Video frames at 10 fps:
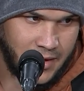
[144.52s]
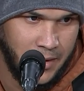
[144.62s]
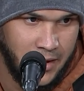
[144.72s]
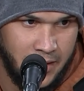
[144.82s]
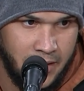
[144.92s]
I
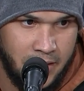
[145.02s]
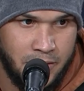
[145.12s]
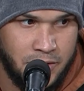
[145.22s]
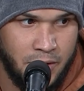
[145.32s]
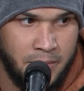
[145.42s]
mean, he
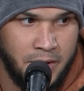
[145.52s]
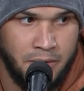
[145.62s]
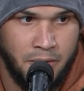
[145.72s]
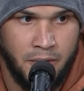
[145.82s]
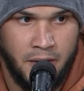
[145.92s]
just told me
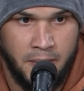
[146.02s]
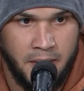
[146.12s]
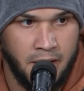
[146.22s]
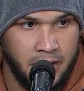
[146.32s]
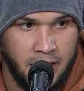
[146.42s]
don't do that. I
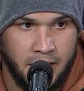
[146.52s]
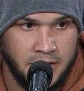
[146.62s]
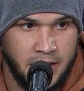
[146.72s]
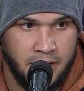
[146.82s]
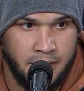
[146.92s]
mean, like I
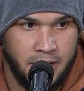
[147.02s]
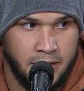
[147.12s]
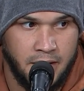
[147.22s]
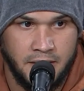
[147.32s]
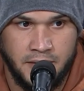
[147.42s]

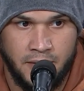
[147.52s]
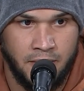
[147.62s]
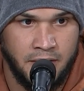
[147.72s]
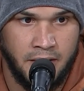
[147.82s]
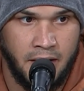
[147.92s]
said
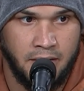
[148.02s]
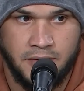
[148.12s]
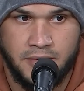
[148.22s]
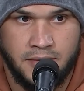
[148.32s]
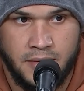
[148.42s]
earlier,
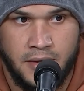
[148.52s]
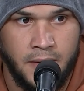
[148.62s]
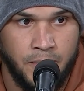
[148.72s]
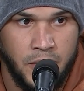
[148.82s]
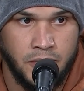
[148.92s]
it's
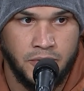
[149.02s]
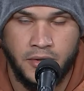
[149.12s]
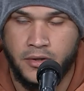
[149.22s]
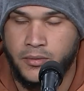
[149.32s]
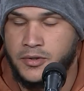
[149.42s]
just
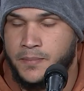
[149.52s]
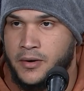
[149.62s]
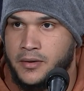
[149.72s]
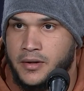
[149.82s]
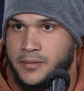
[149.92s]
something that was
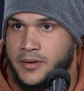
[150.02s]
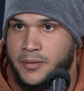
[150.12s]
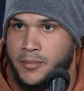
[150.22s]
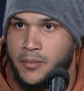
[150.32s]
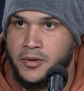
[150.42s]
part of
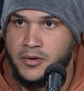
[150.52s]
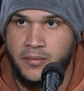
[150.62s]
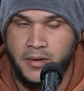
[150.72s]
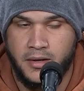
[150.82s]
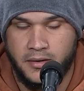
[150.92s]
the moment, you know
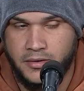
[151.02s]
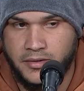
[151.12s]
what I mean?